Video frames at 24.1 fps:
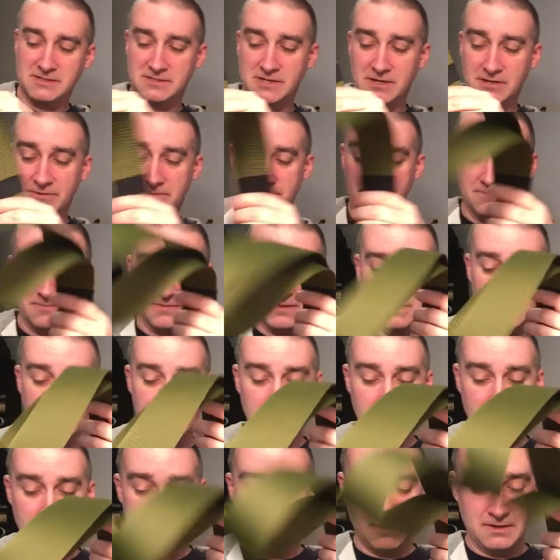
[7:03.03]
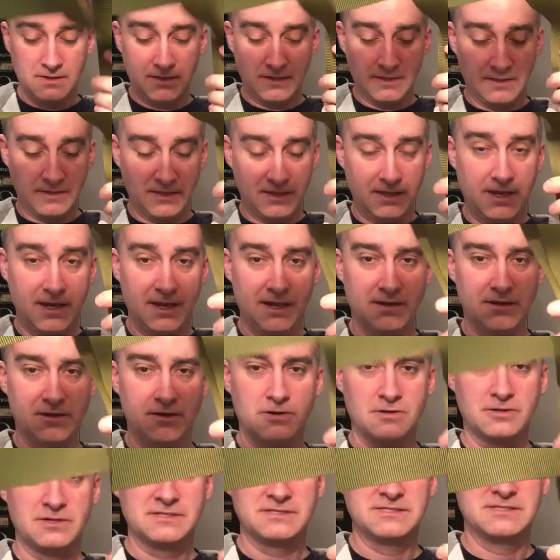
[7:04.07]
So the
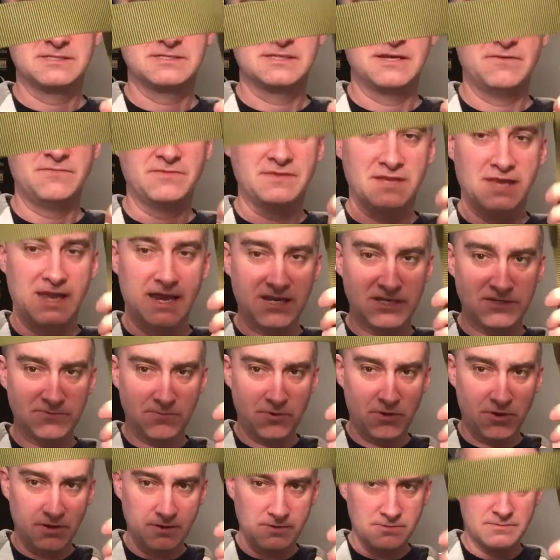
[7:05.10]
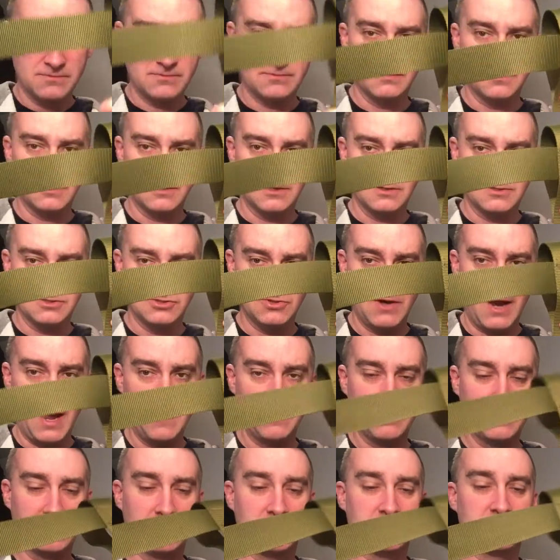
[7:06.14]
harness itself, the H part, the
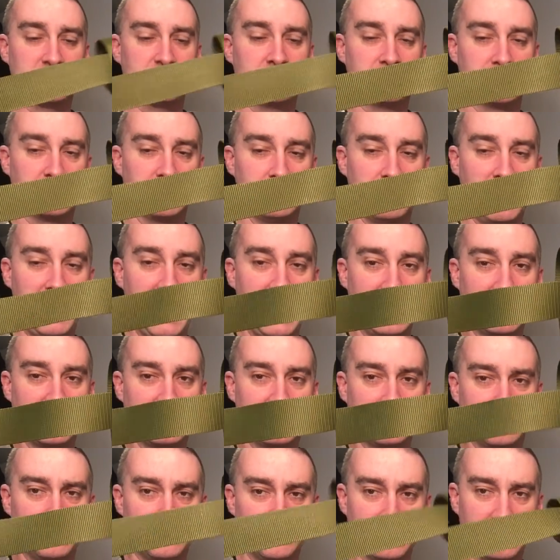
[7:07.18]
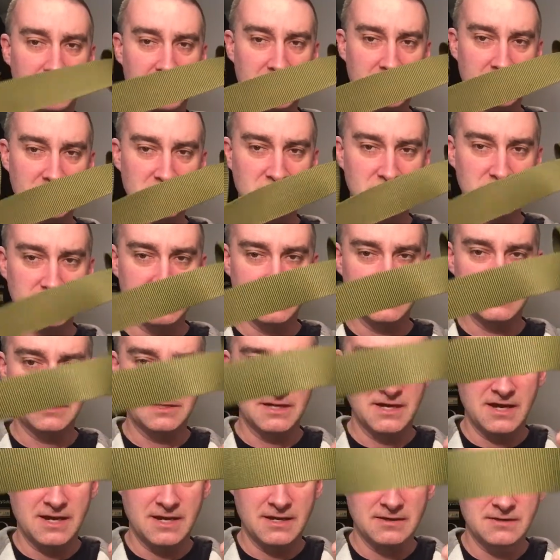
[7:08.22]
strap goes along the back. It's just
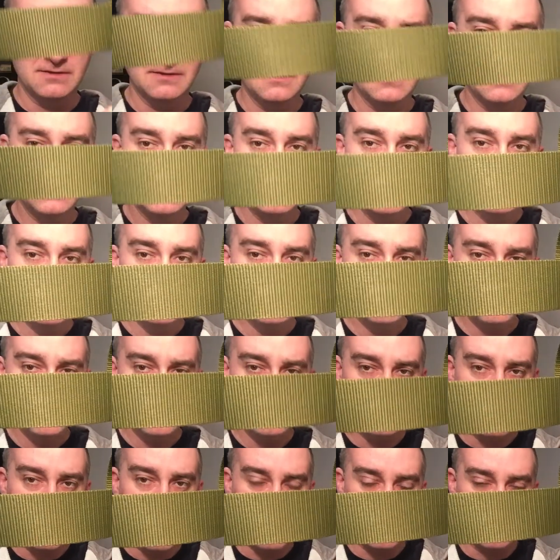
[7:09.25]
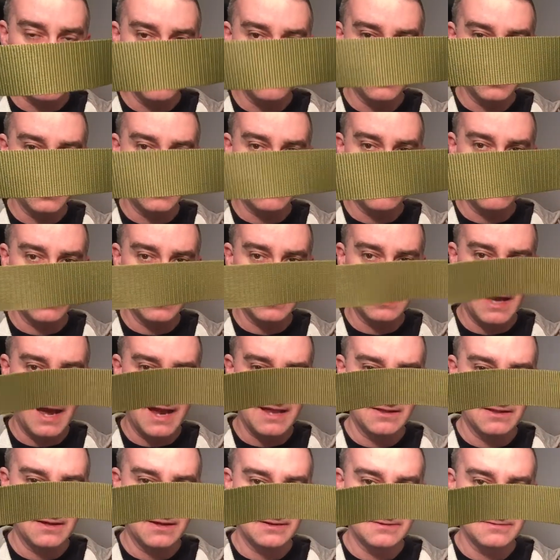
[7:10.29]
OD green
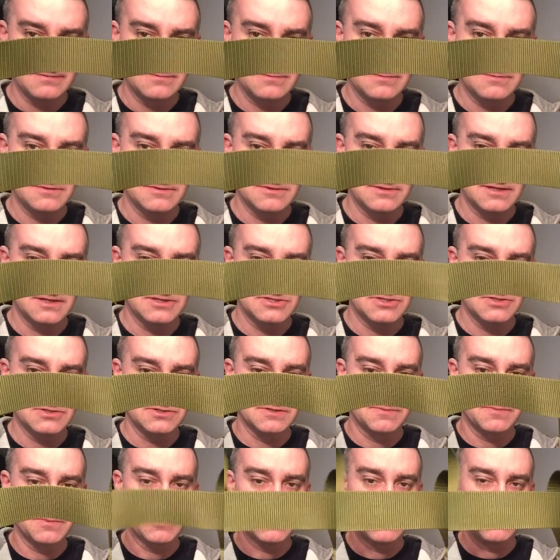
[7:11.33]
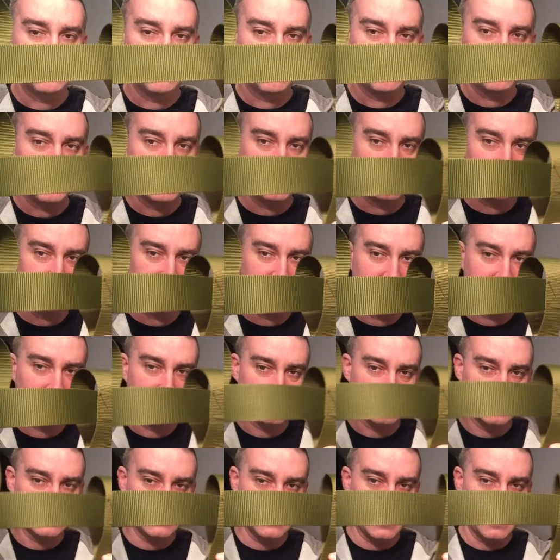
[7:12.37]
nylon. It shows up a little reflective here
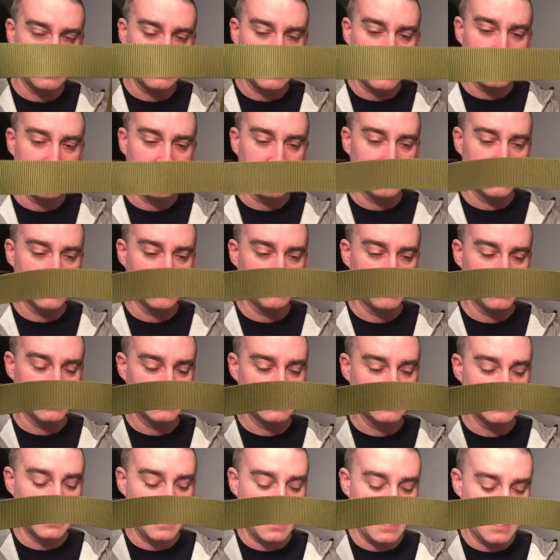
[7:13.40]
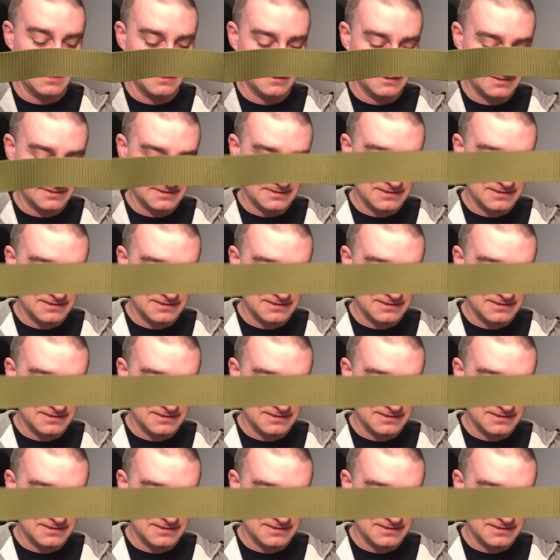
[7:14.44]
because it's got light on it, but it's not.